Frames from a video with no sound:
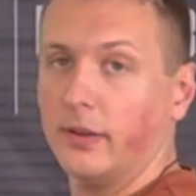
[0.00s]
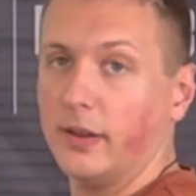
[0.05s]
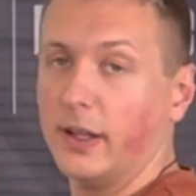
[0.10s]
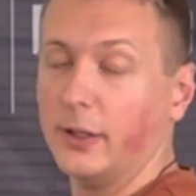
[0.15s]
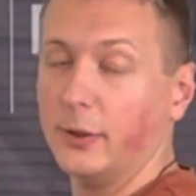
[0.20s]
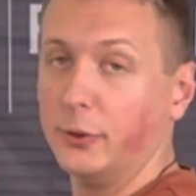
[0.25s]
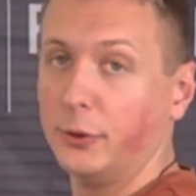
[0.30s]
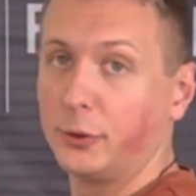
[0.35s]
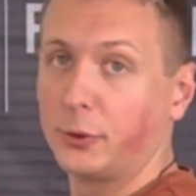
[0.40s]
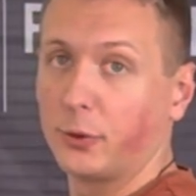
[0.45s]
that
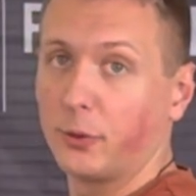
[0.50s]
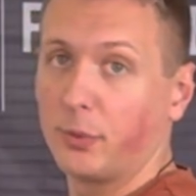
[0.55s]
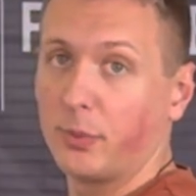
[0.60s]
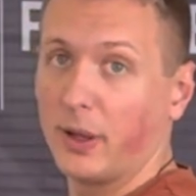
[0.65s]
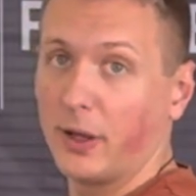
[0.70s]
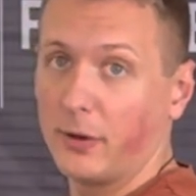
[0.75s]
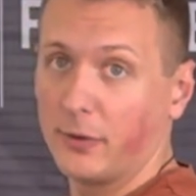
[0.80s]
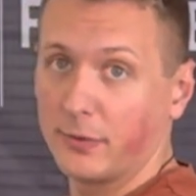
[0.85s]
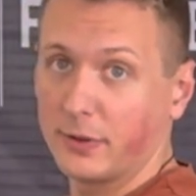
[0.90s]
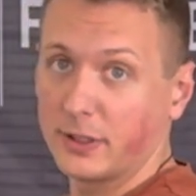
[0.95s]
neutral
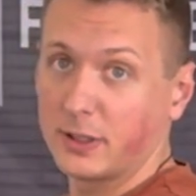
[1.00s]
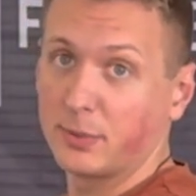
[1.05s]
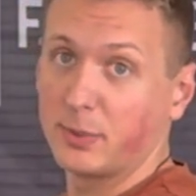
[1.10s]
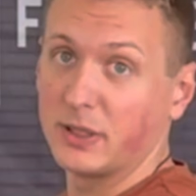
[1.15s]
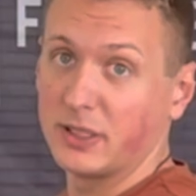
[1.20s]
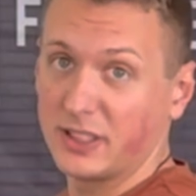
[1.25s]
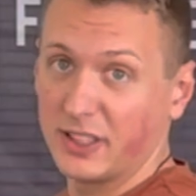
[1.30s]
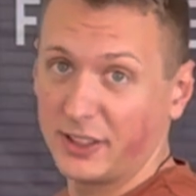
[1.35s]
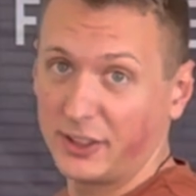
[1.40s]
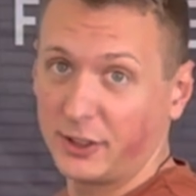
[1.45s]
pelvis
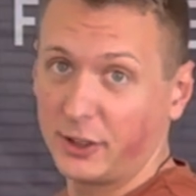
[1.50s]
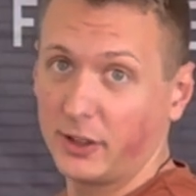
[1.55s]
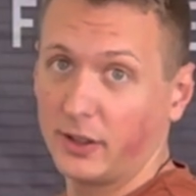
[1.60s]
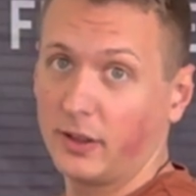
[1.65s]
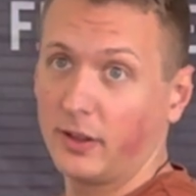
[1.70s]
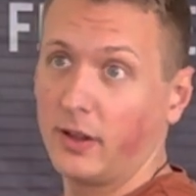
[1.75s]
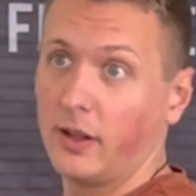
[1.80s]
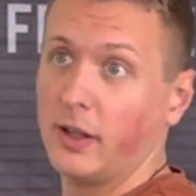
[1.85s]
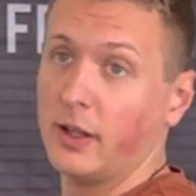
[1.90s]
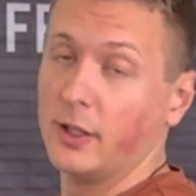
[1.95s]

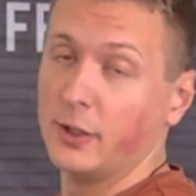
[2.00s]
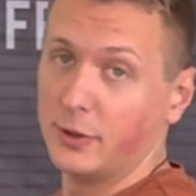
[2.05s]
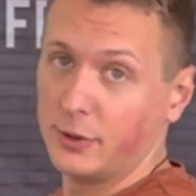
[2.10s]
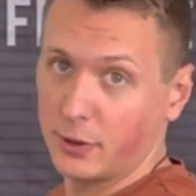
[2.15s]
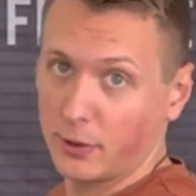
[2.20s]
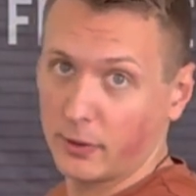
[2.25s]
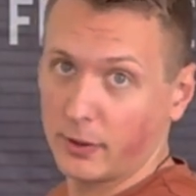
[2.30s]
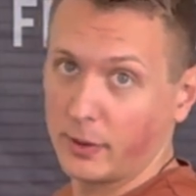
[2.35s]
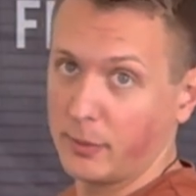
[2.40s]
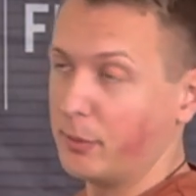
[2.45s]
position
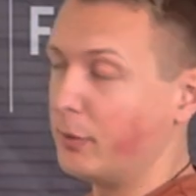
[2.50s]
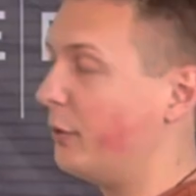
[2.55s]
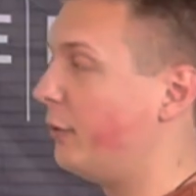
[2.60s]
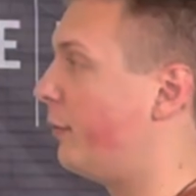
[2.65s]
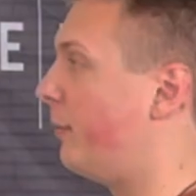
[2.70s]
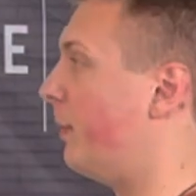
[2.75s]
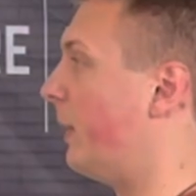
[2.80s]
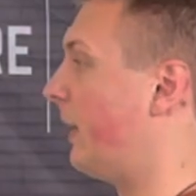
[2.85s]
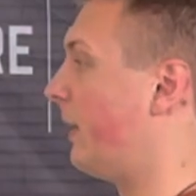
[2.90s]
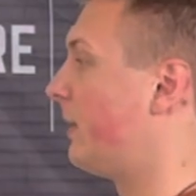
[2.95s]
during
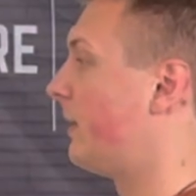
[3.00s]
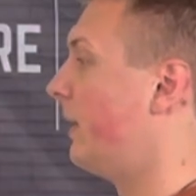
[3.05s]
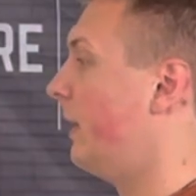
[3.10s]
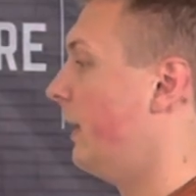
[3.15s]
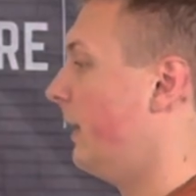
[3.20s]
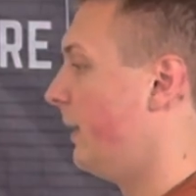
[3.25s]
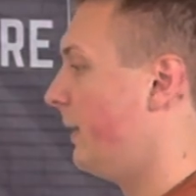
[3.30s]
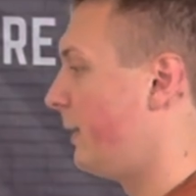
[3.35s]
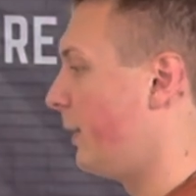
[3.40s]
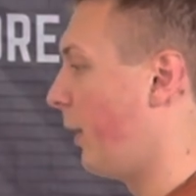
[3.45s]
movement.
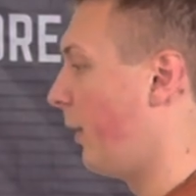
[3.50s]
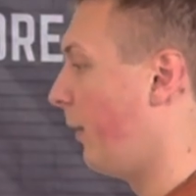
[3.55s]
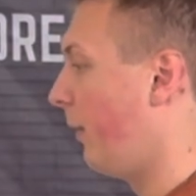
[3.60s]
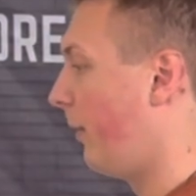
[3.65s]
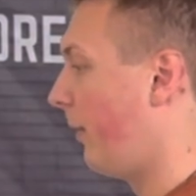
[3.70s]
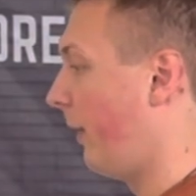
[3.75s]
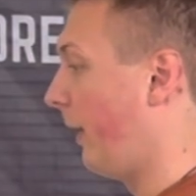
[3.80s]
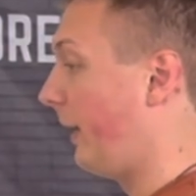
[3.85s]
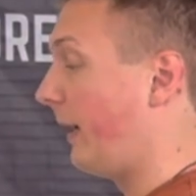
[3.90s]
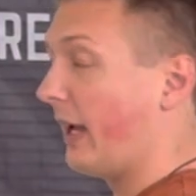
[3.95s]
So
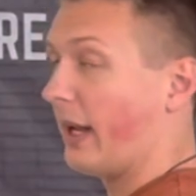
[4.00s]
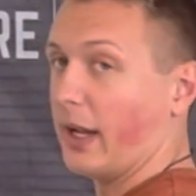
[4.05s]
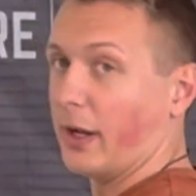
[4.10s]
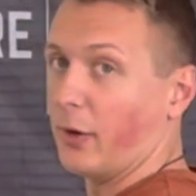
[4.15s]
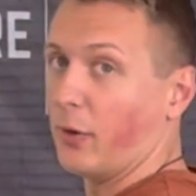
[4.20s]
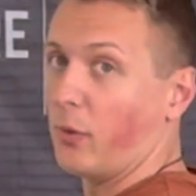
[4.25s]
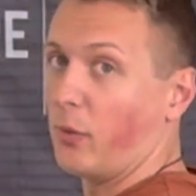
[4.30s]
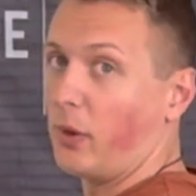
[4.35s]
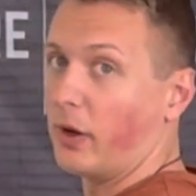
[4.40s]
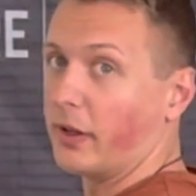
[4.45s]
again, I
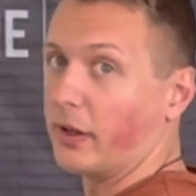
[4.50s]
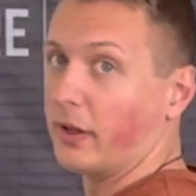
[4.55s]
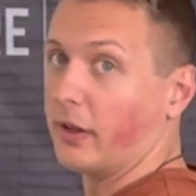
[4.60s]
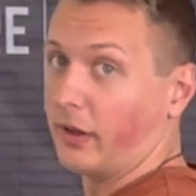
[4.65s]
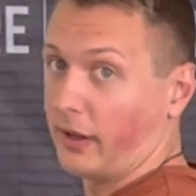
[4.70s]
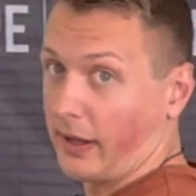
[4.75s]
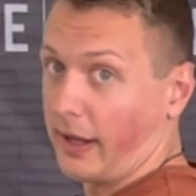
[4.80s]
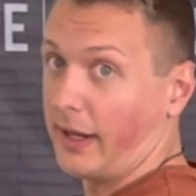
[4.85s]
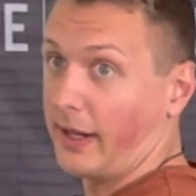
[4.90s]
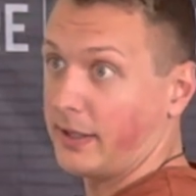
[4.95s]
don't want to
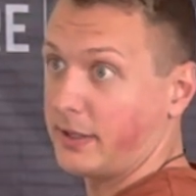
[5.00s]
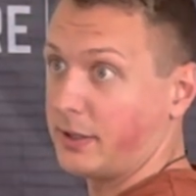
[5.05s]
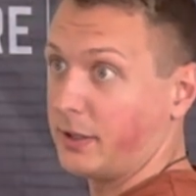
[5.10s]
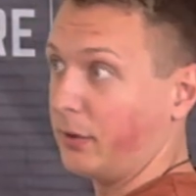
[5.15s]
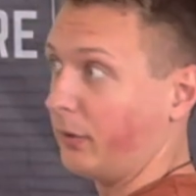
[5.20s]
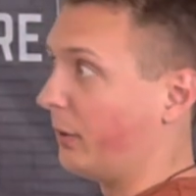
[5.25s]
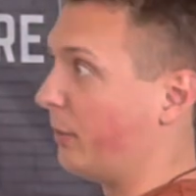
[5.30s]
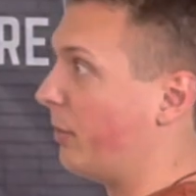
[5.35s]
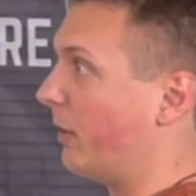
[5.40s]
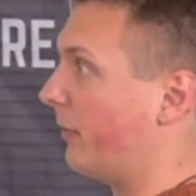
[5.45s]

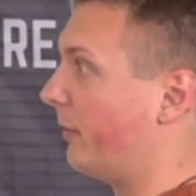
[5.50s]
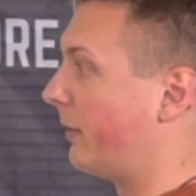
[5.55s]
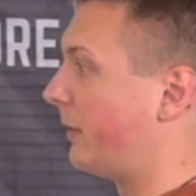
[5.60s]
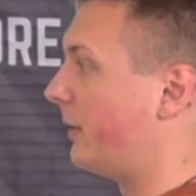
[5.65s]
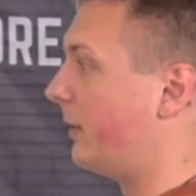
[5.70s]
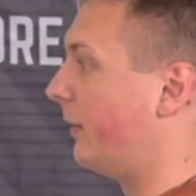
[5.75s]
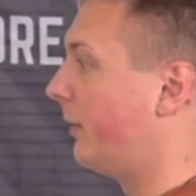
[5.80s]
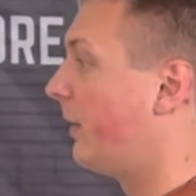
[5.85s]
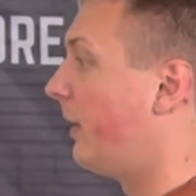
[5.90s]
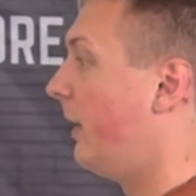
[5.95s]
anteriorly pelvic
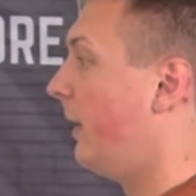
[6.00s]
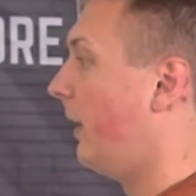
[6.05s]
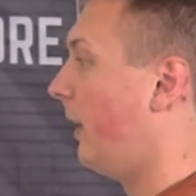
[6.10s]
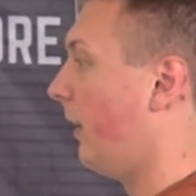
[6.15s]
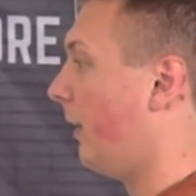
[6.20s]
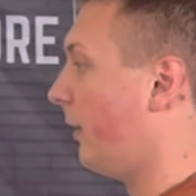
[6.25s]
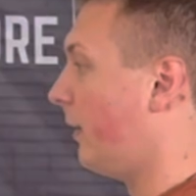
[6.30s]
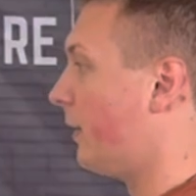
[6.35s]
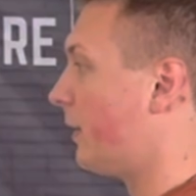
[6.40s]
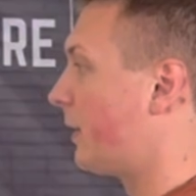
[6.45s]
tilt. I'm
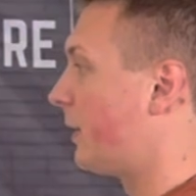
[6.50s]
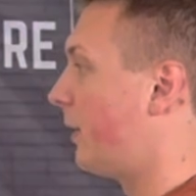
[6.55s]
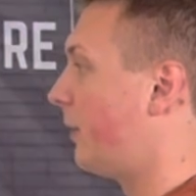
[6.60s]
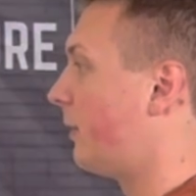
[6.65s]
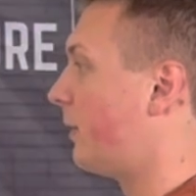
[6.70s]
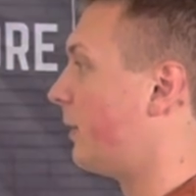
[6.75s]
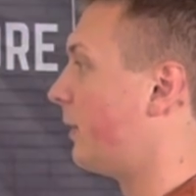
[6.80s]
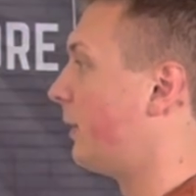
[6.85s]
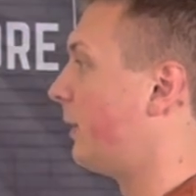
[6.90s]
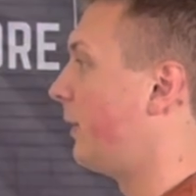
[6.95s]
going to start
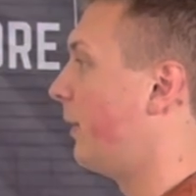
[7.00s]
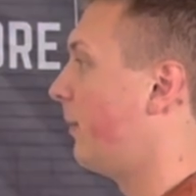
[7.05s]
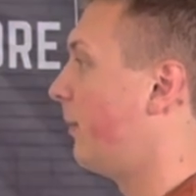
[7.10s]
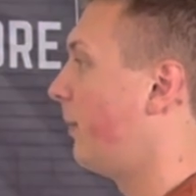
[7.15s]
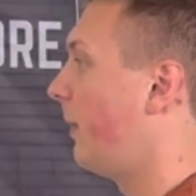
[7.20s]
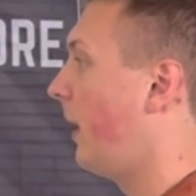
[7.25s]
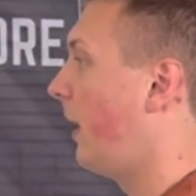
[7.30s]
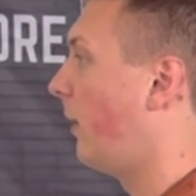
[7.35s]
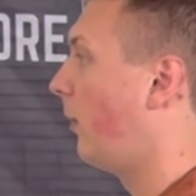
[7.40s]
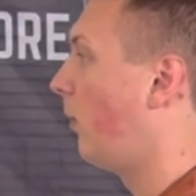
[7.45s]
to dump
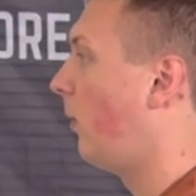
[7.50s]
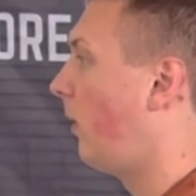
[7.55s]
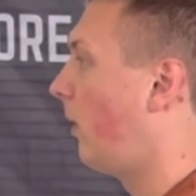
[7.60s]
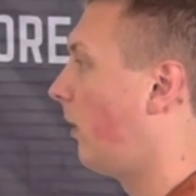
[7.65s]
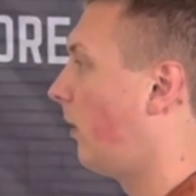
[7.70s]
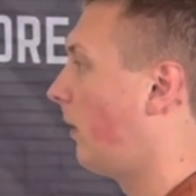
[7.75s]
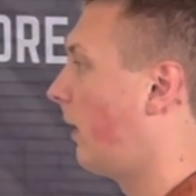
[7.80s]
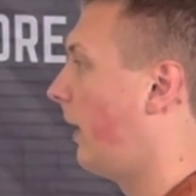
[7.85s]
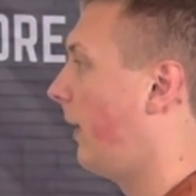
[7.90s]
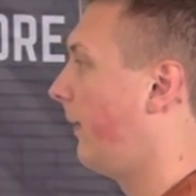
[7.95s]
that
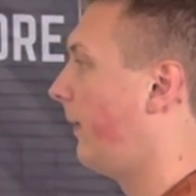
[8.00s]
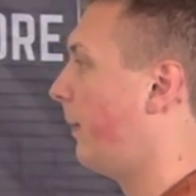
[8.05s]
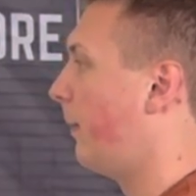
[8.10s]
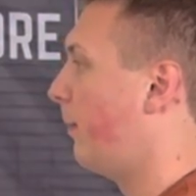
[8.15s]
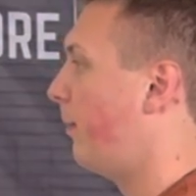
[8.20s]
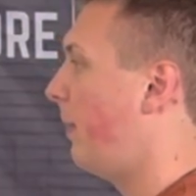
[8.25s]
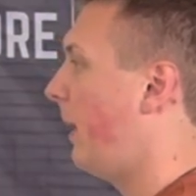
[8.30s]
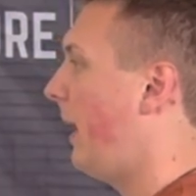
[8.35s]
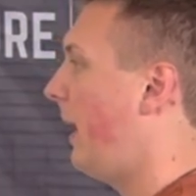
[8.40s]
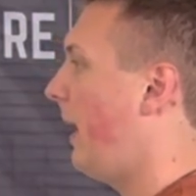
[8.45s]
water out the
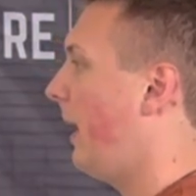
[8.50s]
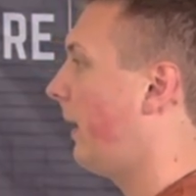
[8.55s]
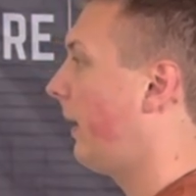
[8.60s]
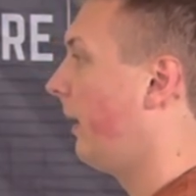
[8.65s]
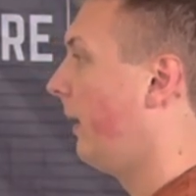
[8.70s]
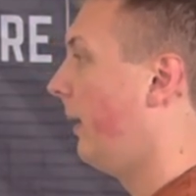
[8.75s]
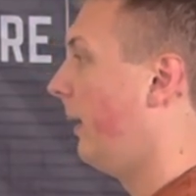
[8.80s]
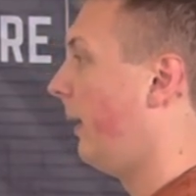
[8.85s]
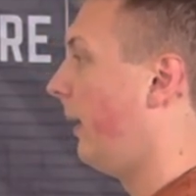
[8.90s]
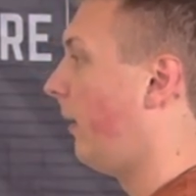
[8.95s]
back.
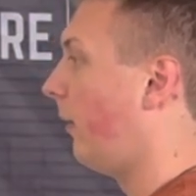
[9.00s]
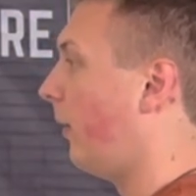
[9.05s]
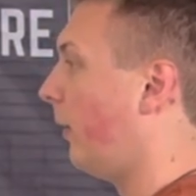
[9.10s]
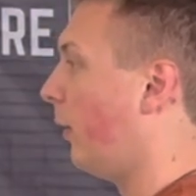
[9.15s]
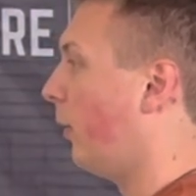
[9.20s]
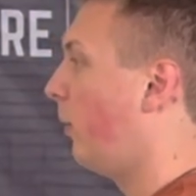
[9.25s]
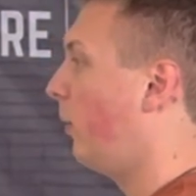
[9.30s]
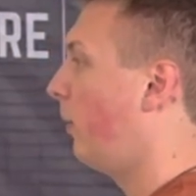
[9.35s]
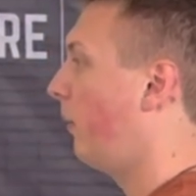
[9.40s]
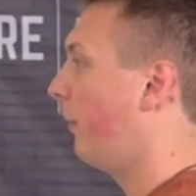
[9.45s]
I'm going
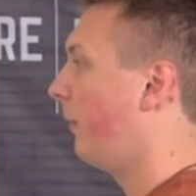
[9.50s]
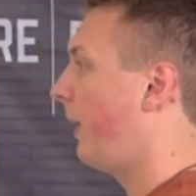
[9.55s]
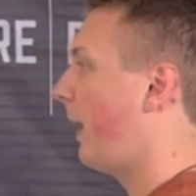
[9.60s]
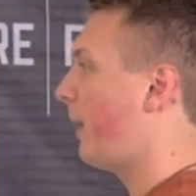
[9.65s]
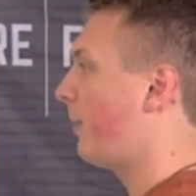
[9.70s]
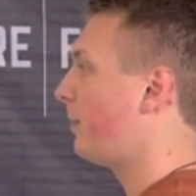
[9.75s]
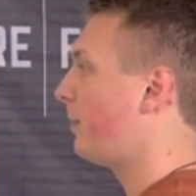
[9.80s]
to hold that